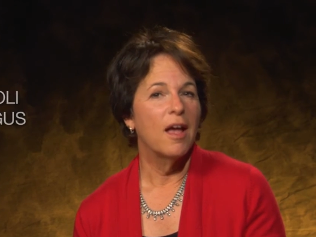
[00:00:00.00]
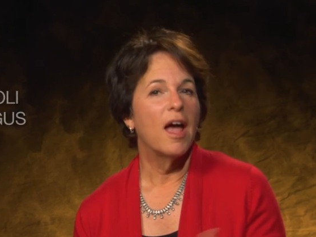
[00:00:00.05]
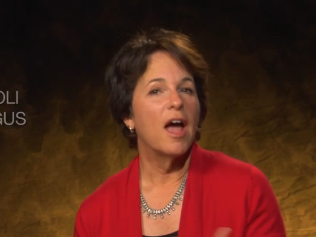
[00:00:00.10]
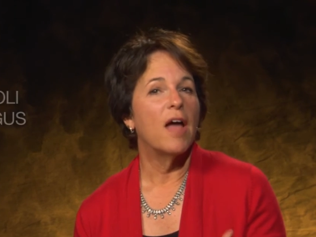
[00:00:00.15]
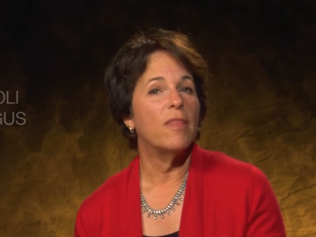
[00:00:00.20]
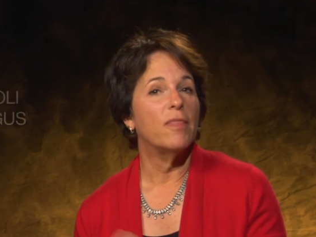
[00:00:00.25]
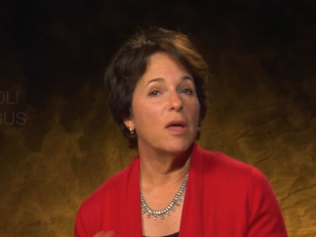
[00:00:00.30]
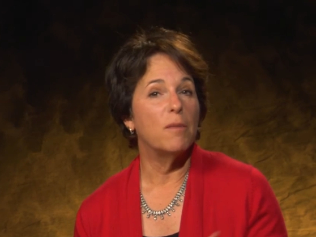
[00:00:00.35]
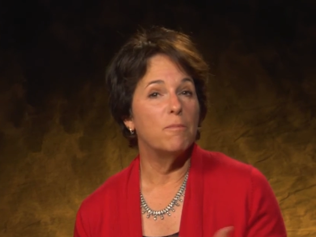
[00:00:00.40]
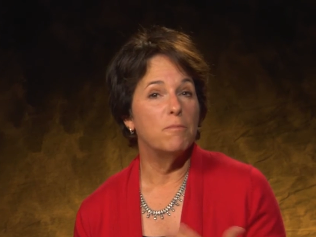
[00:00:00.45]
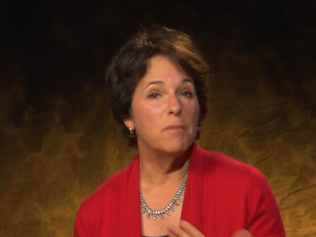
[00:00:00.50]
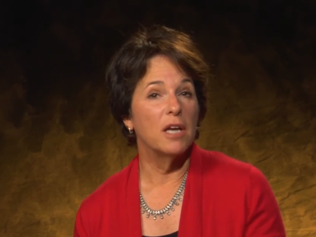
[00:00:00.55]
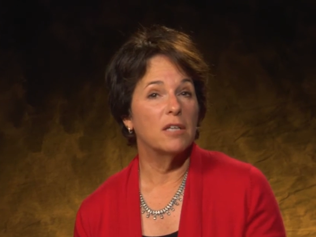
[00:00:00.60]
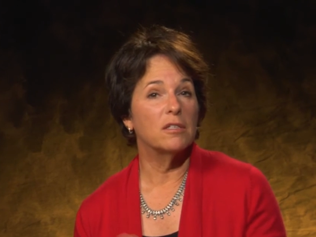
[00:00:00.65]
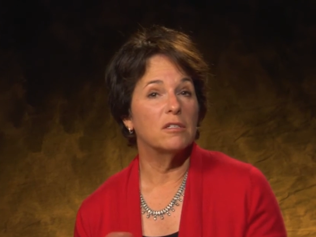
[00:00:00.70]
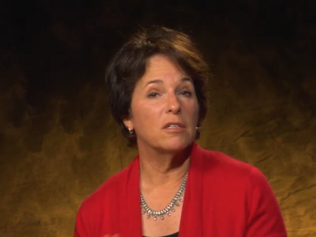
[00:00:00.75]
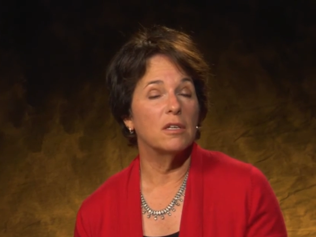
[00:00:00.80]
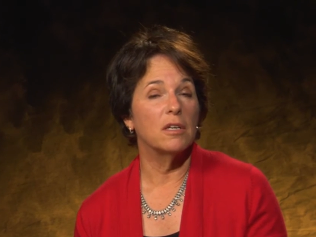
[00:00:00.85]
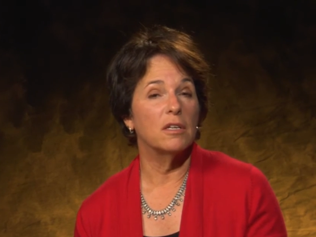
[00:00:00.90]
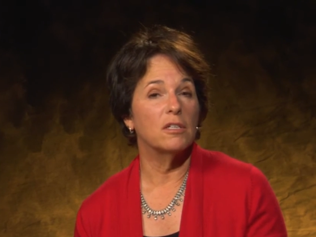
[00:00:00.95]
and then
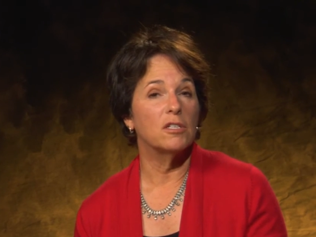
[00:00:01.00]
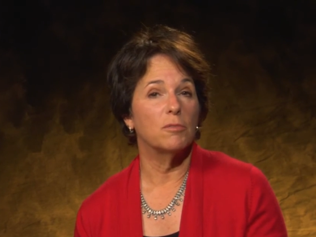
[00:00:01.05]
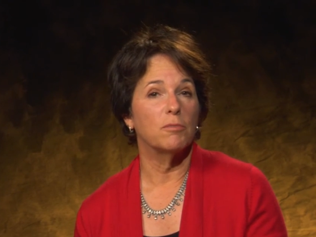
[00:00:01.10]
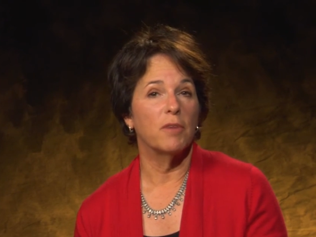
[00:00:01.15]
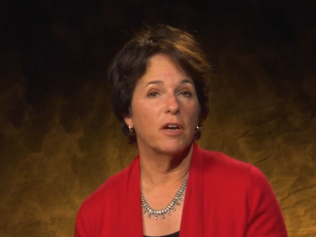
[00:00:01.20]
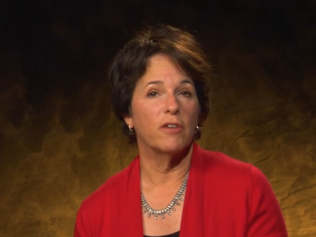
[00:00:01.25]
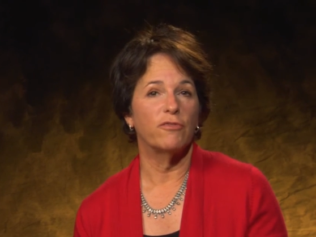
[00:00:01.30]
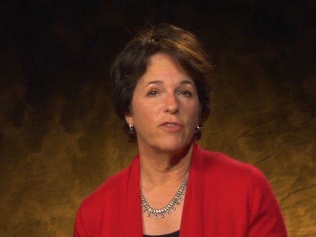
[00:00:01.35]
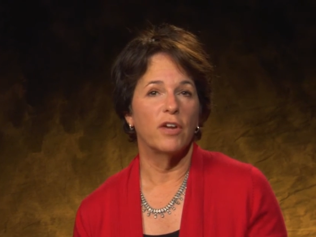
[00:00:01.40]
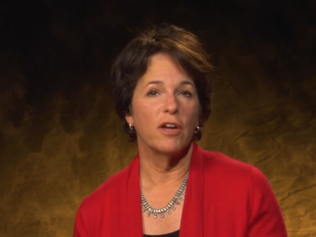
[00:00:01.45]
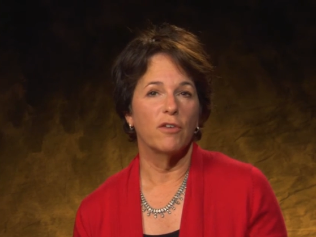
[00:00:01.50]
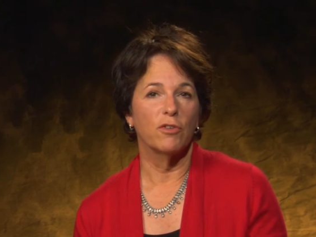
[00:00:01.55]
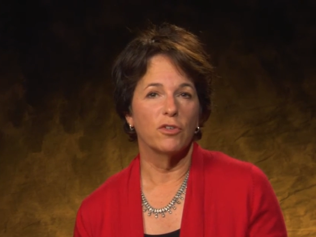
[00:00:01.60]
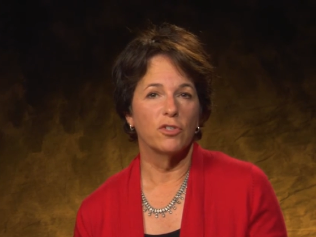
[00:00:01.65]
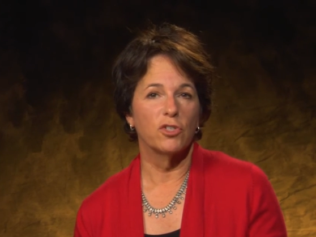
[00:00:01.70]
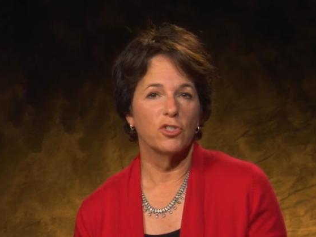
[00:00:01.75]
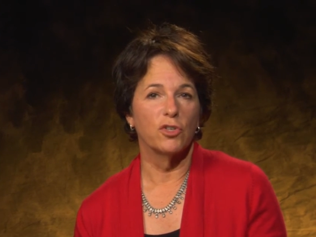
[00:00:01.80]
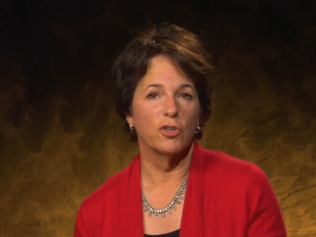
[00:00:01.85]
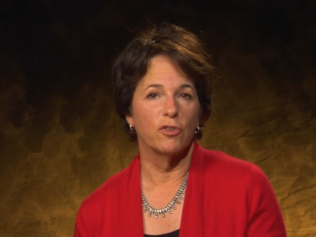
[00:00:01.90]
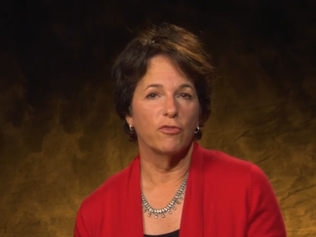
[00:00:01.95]
mix it into my
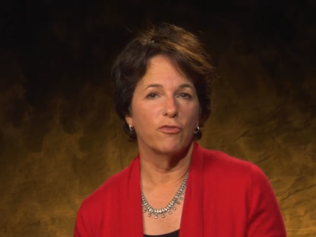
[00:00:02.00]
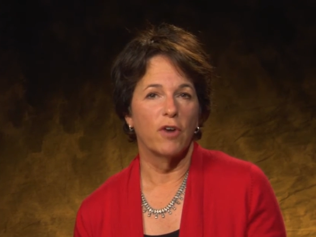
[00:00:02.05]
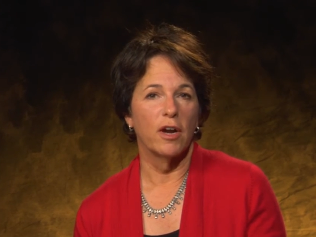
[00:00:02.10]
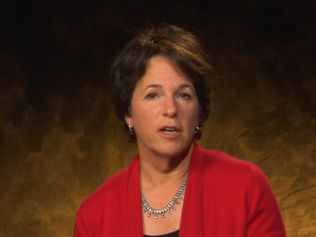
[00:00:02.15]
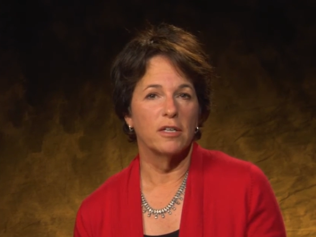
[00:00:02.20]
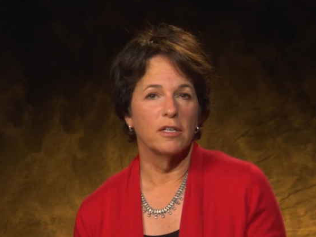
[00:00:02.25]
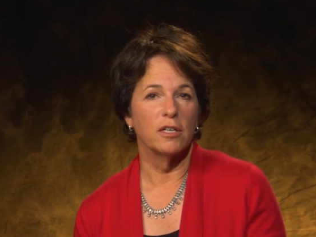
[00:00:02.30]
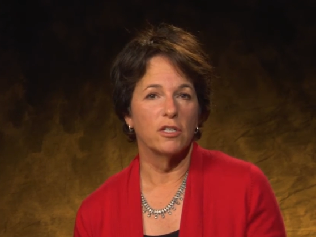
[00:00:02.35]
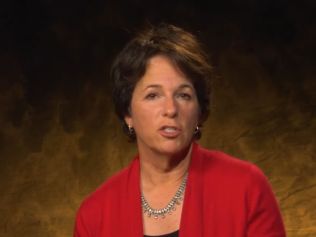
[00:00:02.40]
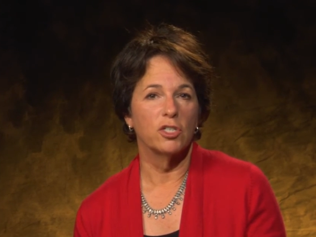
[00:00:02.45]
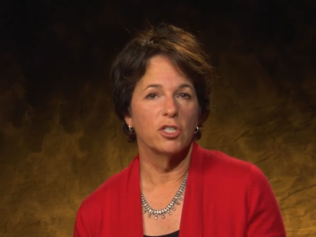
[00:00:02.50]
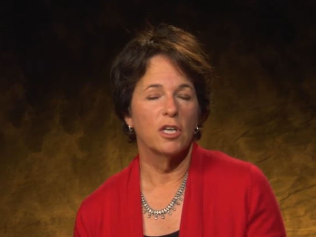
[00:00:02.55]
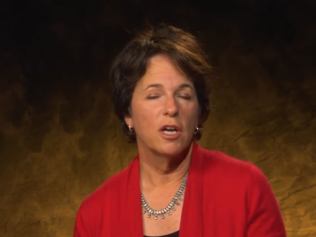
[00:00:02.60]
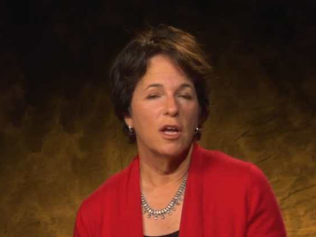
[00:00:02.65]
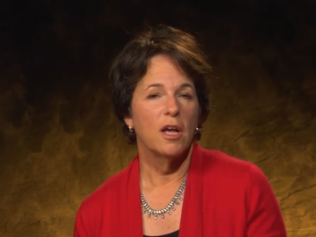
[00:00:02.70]
favorite stir-fry dish.